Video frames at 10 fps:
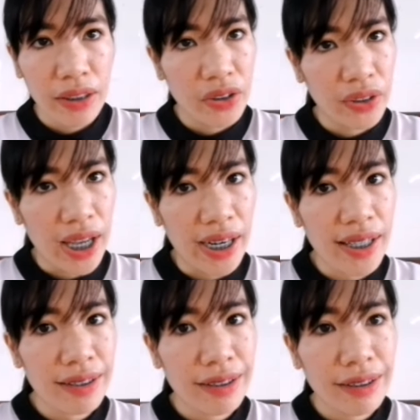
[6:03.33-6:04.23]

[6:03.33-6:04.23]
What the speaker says: Did you get it?